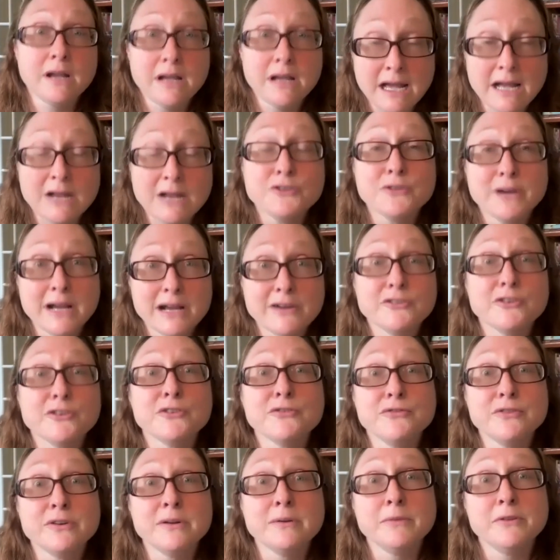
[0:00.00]

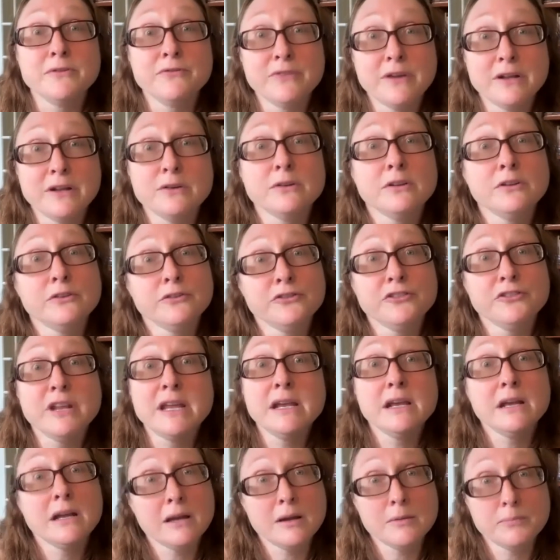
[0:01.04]
contractor from the federal or
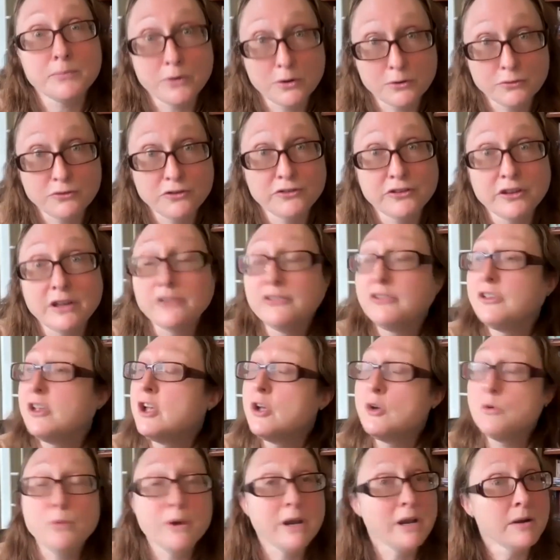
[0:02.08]
state approaches us.
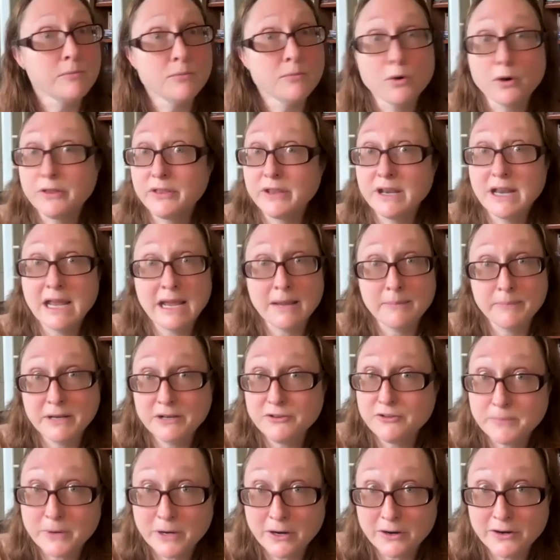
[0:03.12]
We are more than
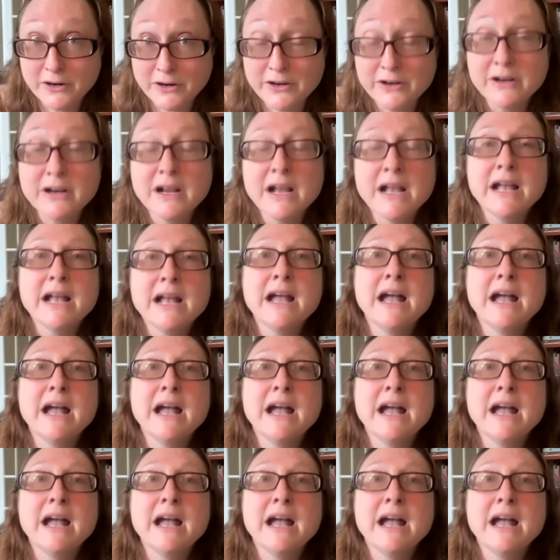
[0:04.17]
happy to partner.